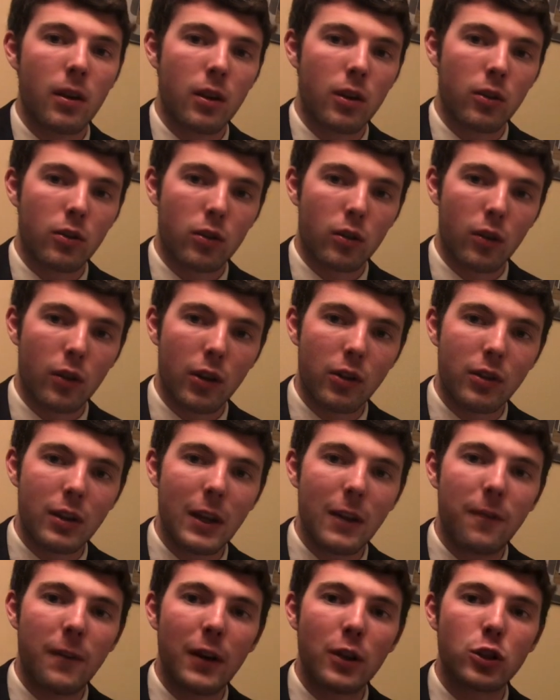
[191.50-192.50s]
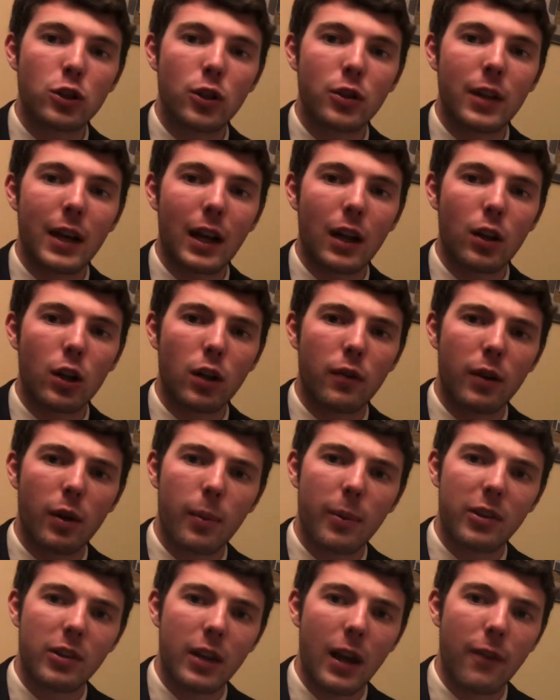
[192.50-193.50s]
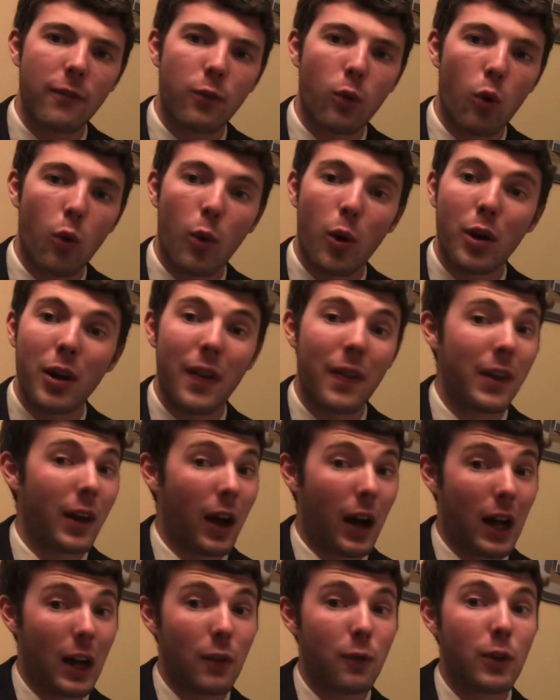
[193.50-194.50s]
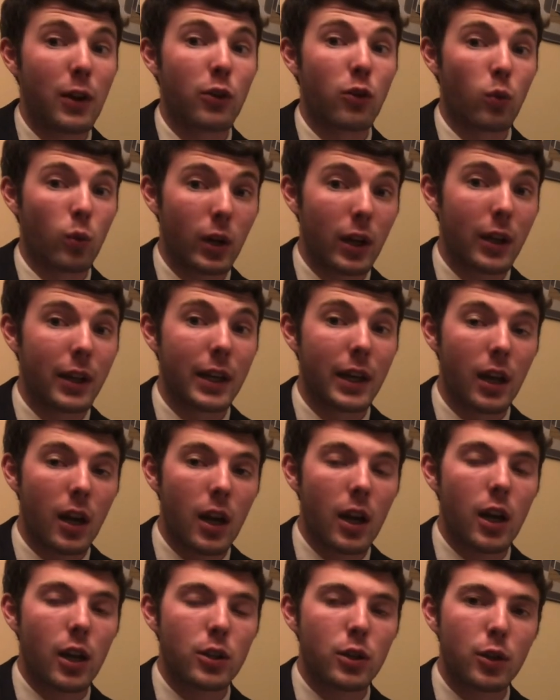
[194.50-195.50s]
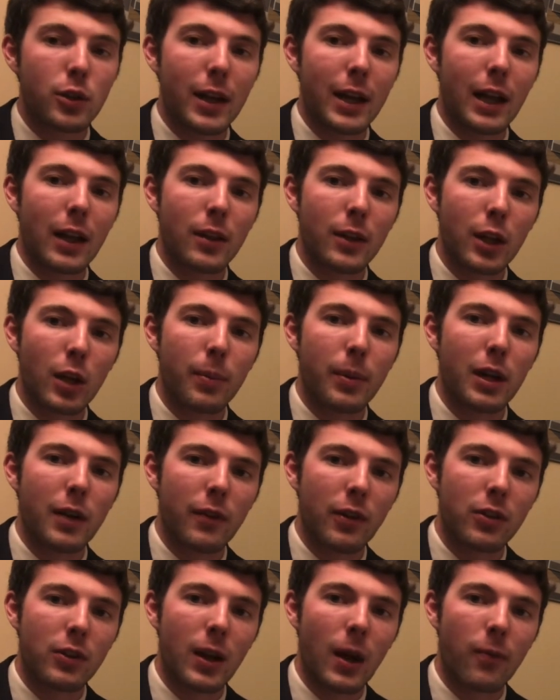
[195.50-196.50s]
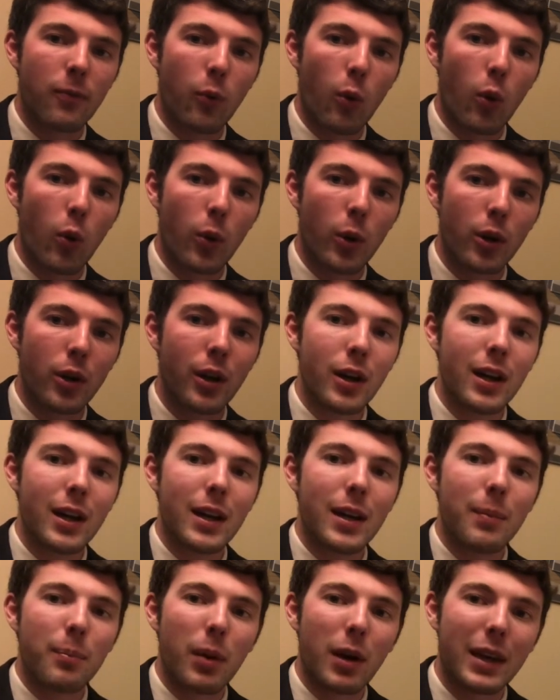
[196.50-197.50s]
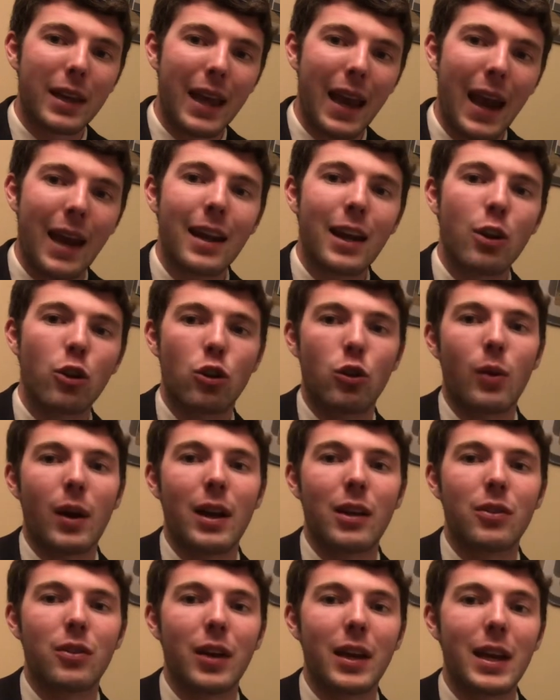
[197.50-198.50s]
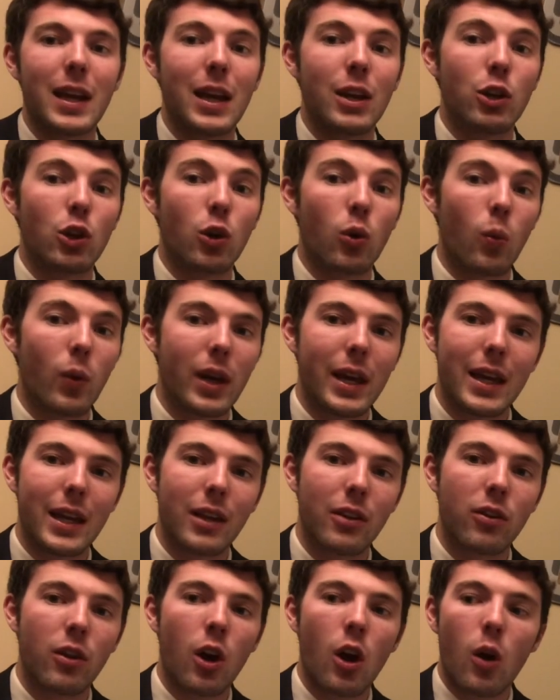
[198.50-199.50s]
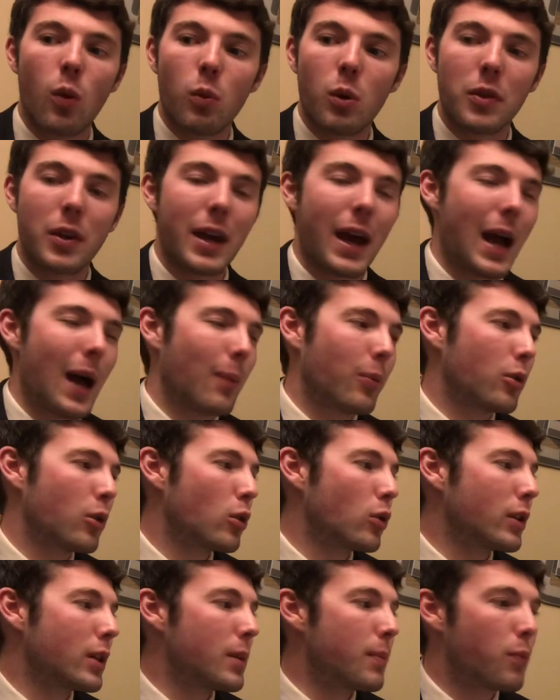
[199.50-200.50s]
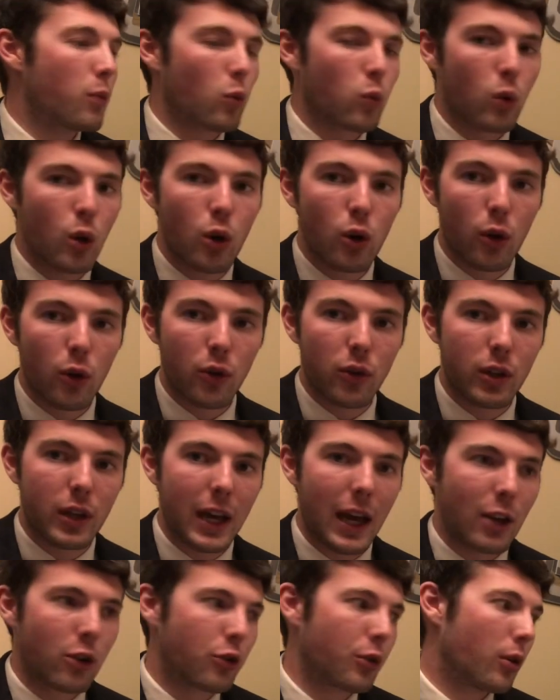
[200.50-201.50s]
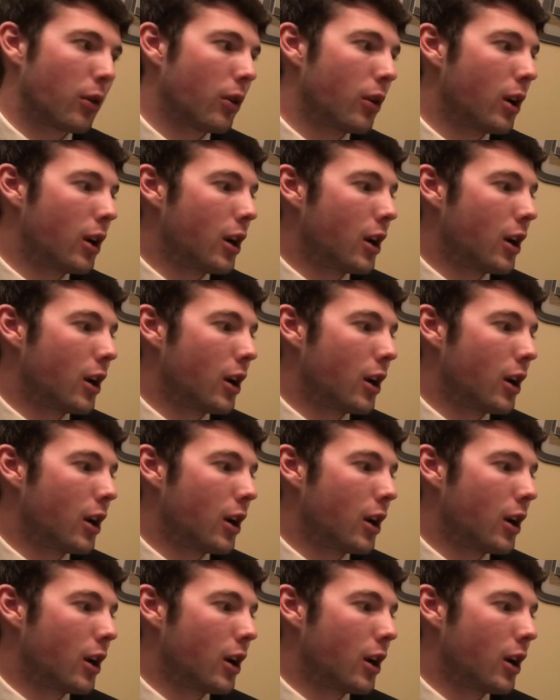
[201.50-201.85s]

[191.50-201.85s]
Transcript: So this defense should take a little bit of a step forward, and the offense really should take a little bit of a step forward. But can it translate into wins with an absolutely brutal schedule